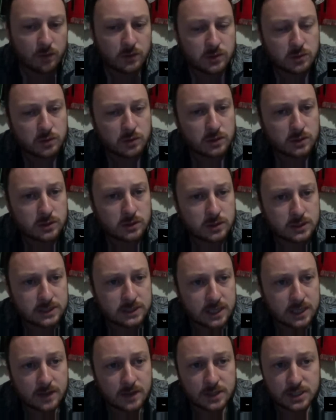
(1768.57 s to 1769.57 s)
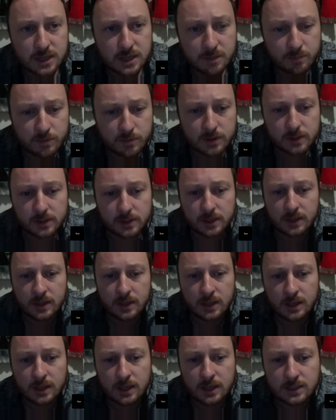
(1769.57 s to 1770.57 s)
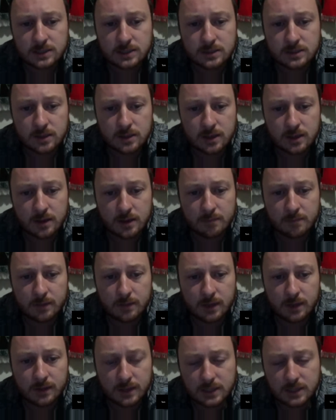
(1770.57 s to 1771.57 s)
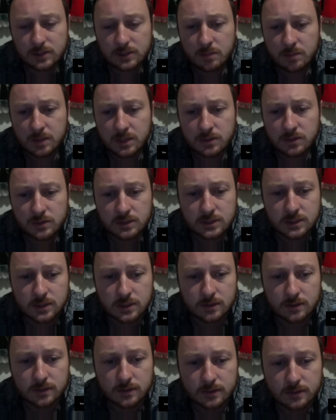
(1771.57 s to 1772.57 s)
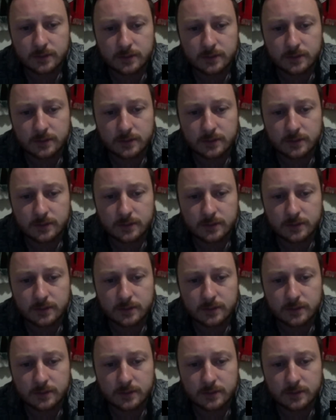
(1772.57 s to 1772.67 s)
steer the ship? Really, I think it's going to be interesting. Because